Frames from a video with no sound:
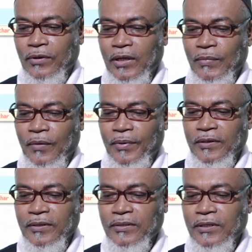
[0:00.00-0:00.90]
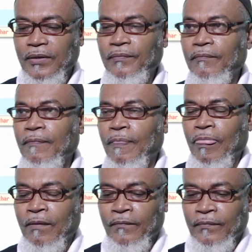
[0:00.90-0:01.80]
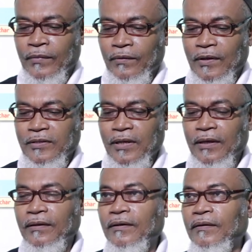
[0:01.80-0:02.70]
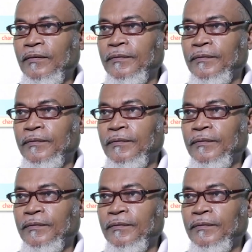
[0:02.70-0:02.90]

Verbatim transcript: here by printing sum, we are saying